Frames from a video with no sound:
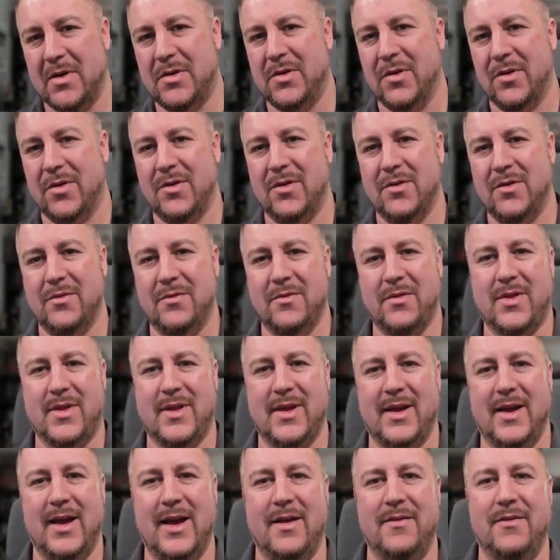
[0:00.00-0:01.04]
Doesn't
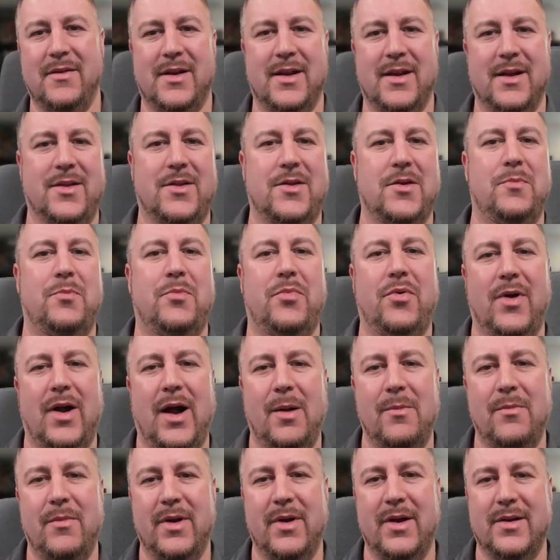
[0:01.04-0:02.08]
say that it's a
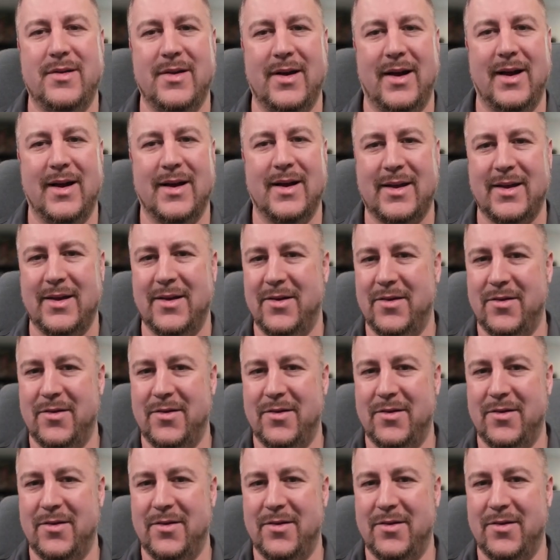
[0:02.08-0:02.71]
primary attack,